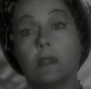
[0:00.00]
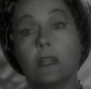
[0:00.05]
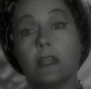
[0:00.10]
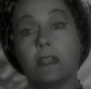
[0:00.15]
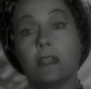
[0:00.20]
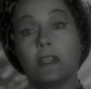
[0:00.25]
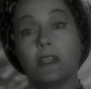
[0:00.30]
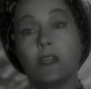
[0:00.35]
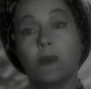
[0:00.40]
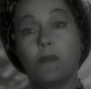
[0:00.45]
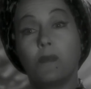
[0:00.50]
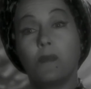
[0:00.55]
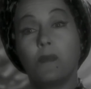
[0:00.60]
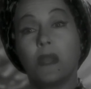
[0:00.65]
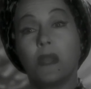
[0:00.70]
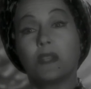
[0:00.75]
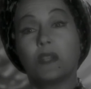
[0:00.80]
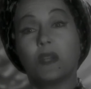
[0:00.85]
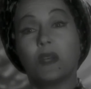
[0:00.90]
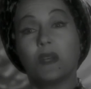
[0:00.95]
It's the
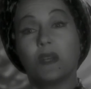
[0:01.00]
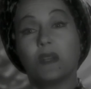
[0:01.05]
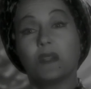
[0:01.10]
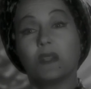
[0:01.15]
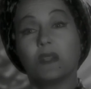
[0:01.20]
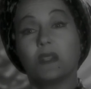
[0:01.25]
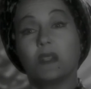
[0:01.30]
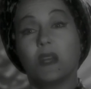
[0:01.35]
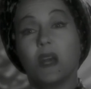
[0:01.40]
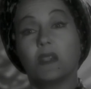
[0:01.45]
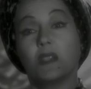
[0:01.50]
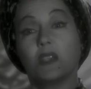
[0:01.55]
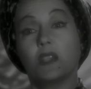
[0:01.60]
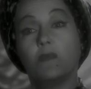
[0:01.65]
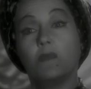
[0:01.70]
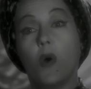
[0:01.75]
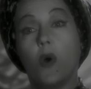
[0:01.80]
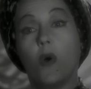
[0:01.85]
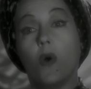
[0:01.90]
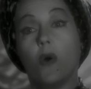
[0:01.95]
pictures that got
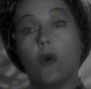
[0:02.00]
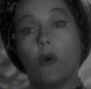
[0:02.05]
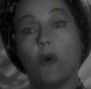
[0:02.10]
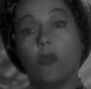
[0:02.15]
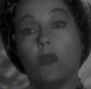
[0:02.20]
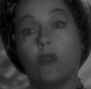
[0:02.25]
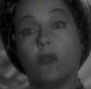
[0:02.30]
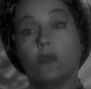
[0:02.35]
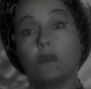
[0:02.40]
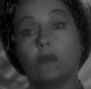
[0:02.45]
small.